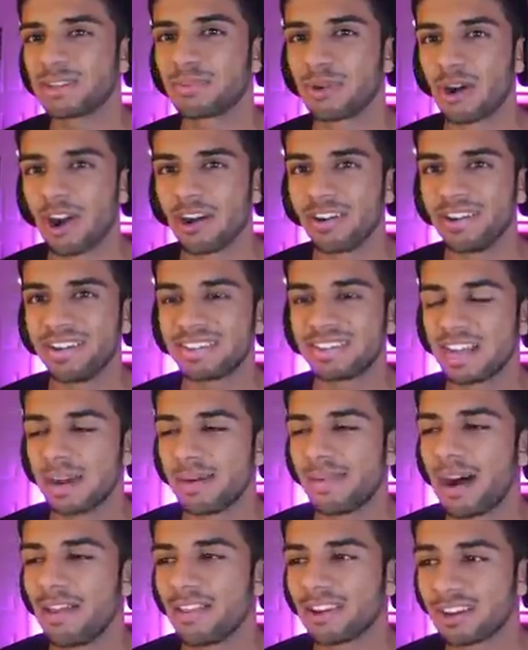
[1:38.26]
surprised
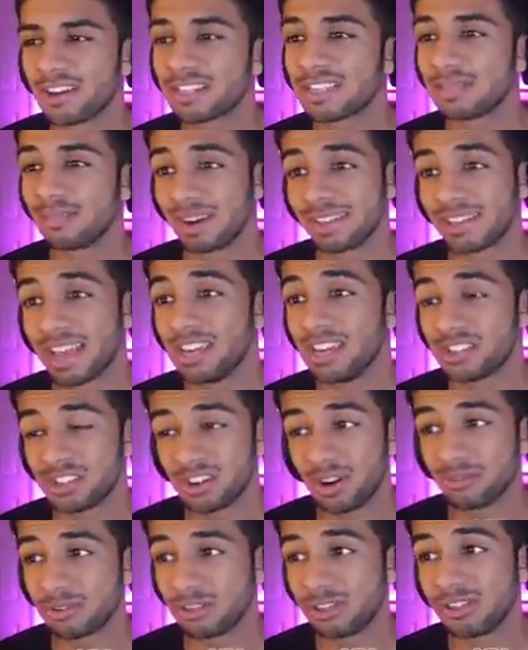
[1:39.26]
about the customization
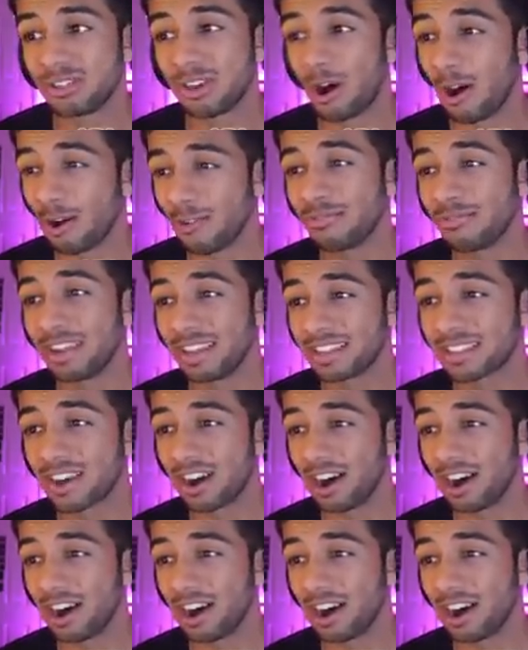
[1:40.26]
options on this